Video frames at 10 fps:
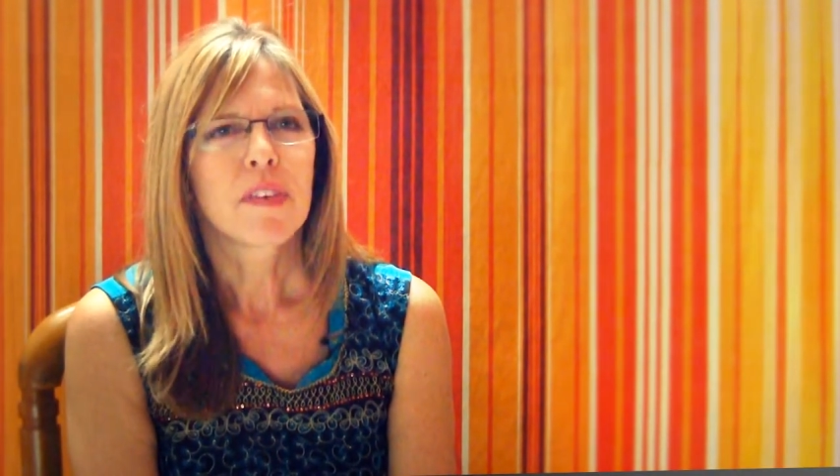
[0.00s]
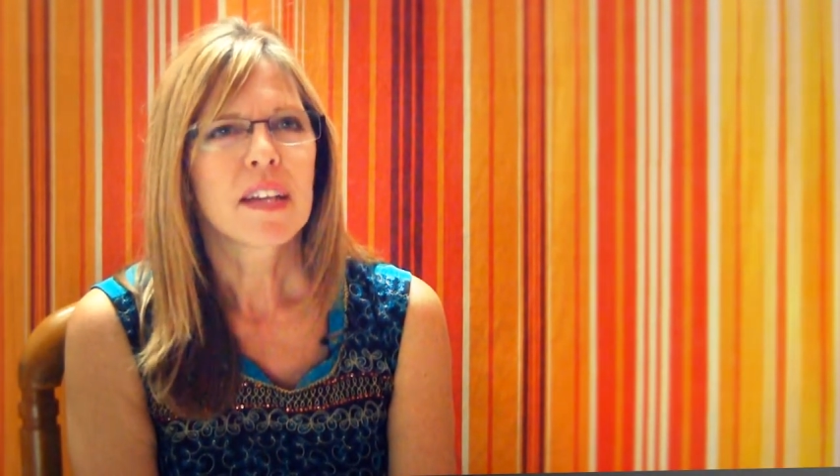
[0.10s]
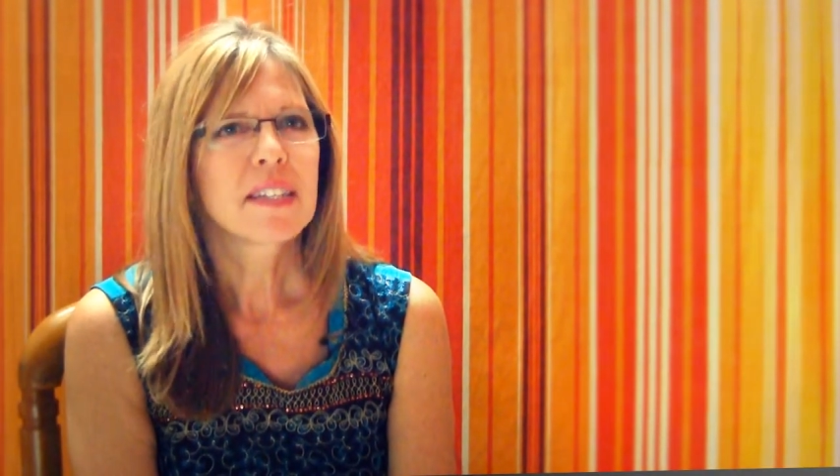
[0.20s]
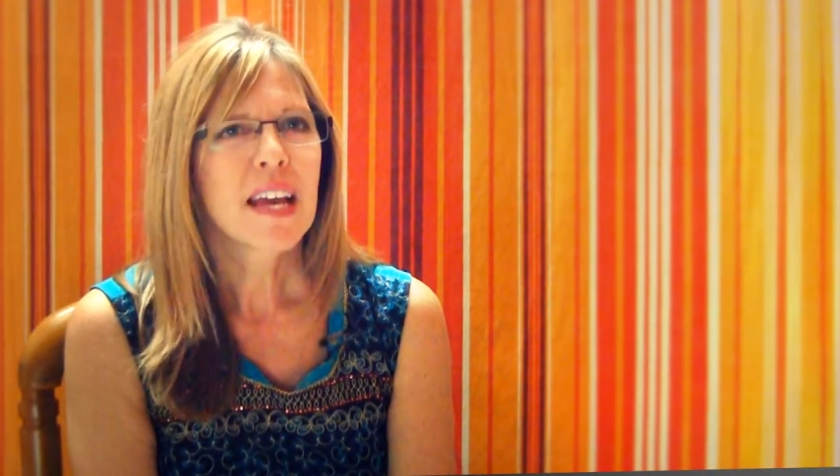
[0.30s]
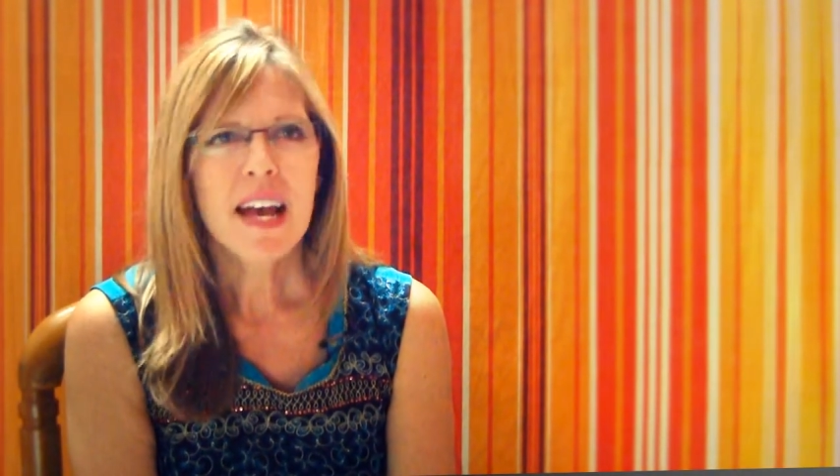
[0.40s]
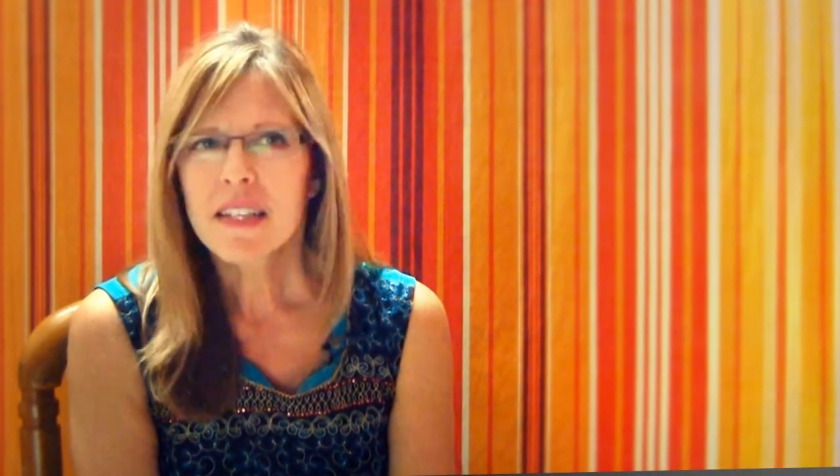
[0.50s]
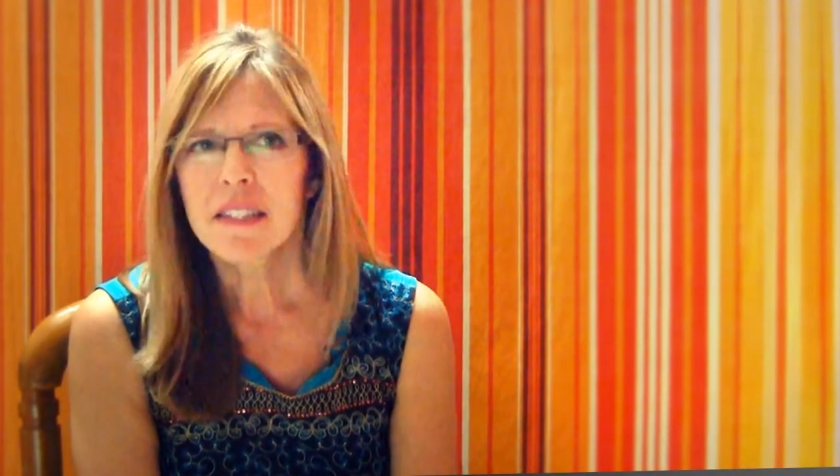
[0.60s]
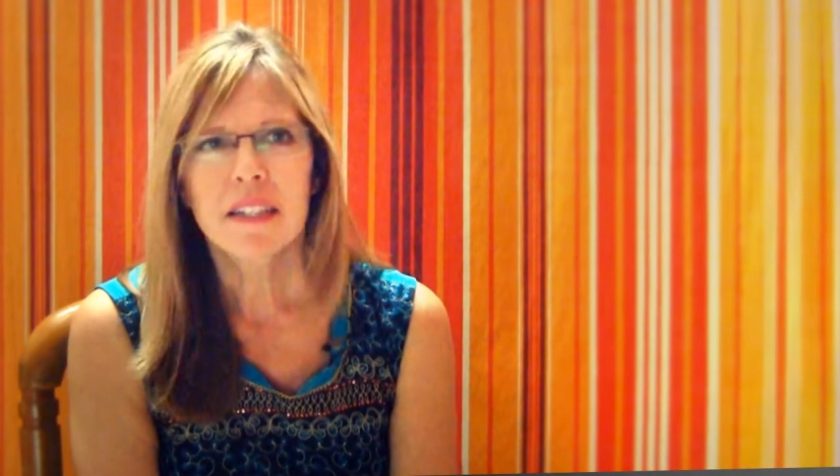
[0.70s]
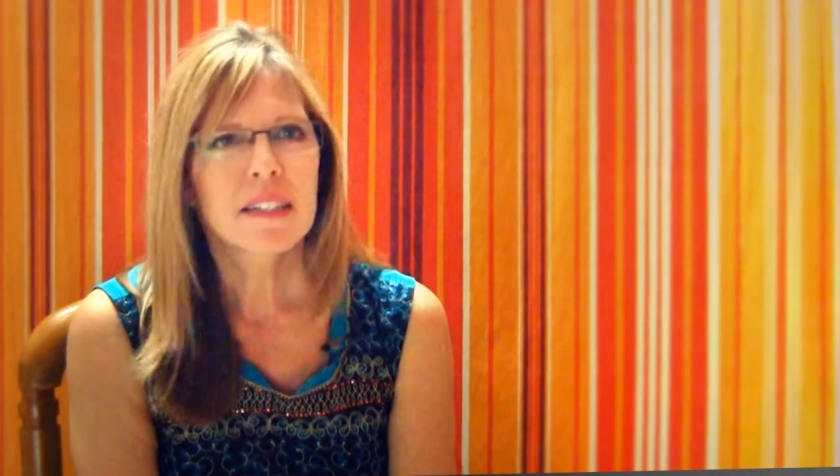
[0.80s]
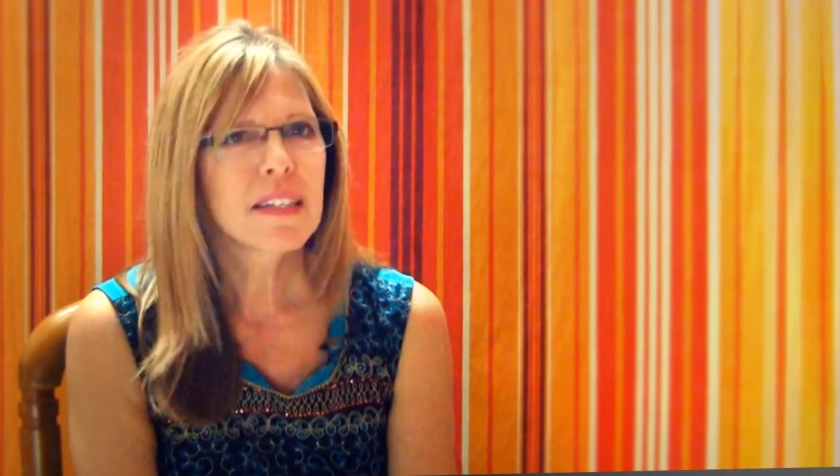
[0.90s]

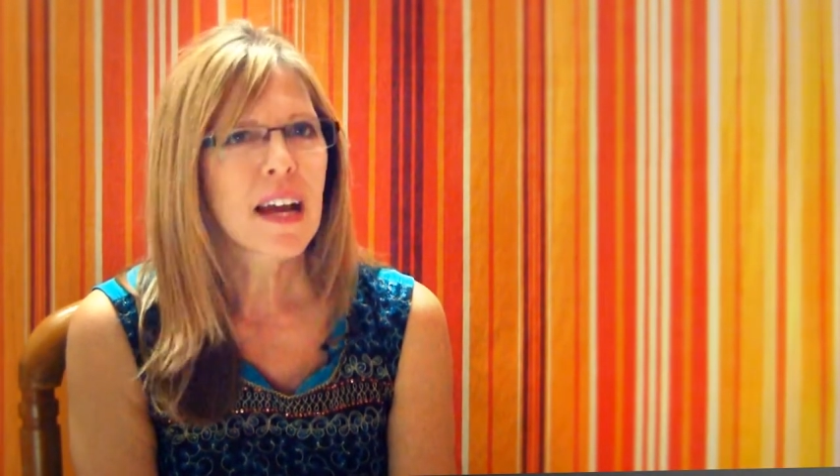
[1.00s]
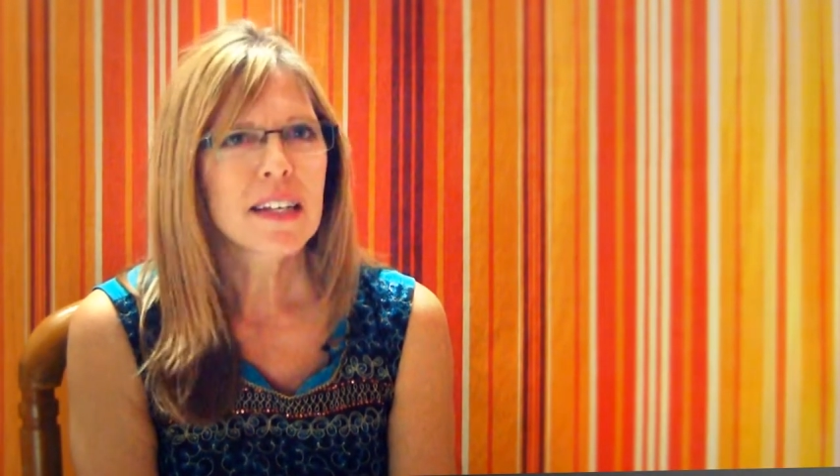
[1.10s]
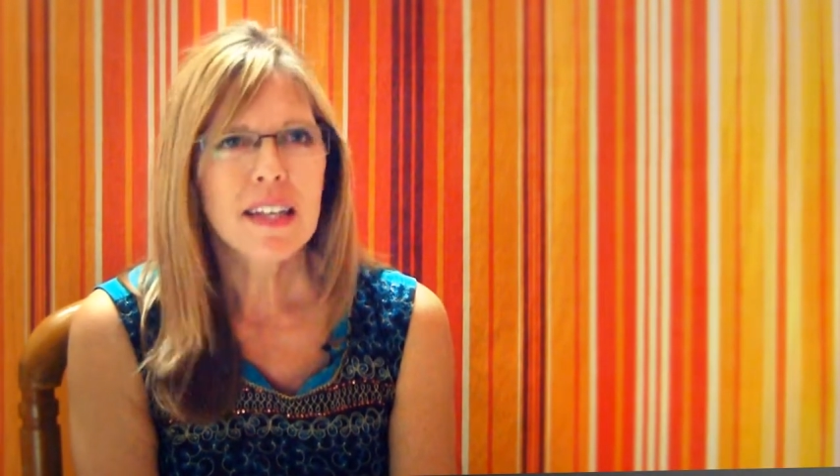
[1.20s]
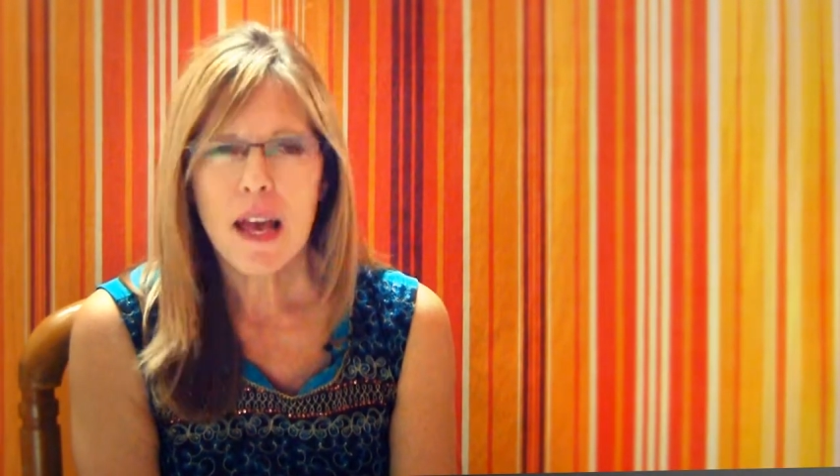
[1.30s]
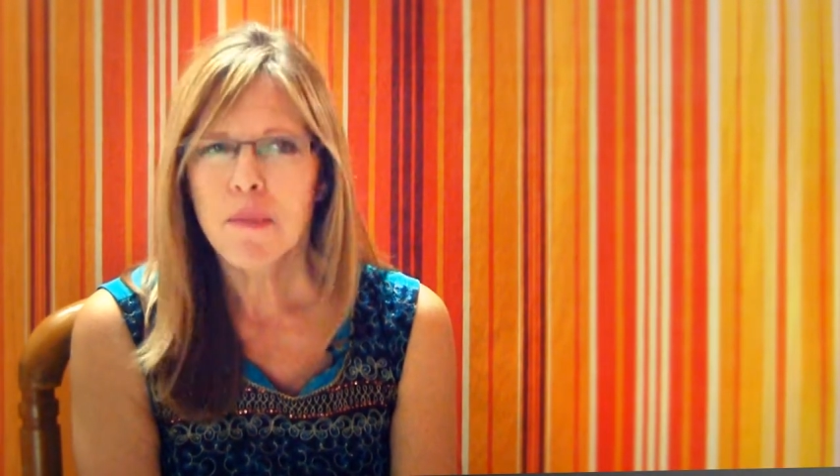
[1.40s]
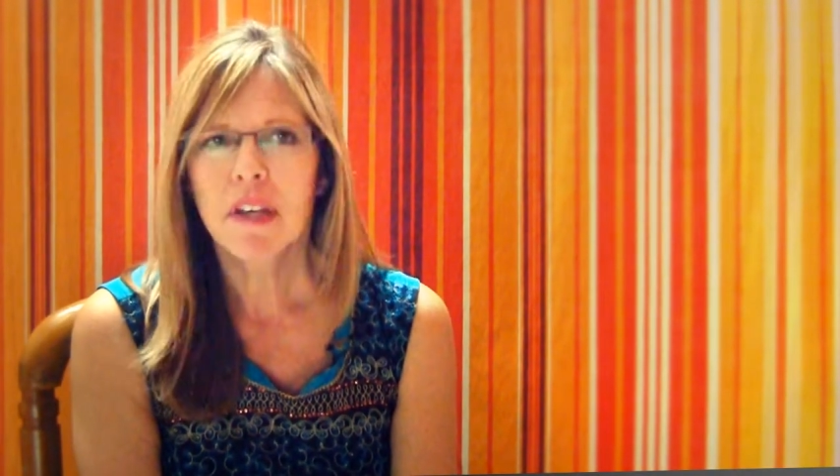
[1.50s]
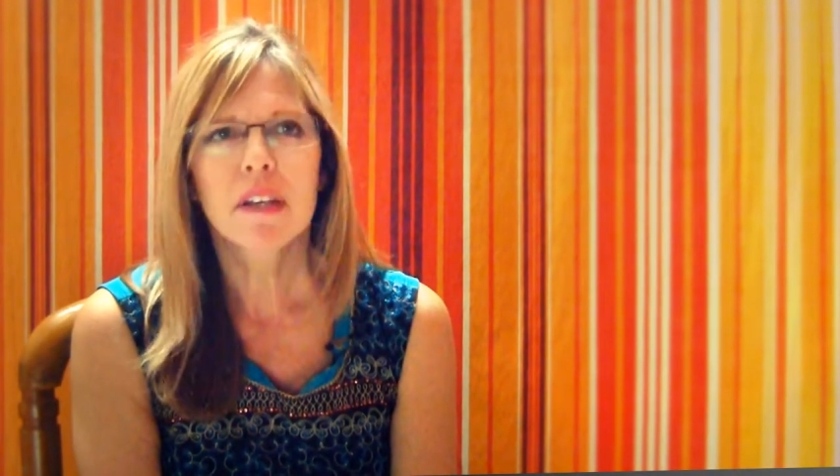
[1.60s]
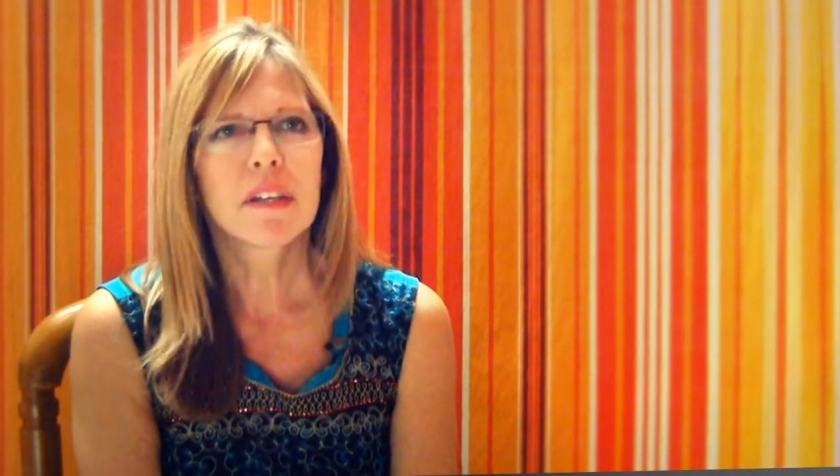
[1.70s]
fantastic, dynamic,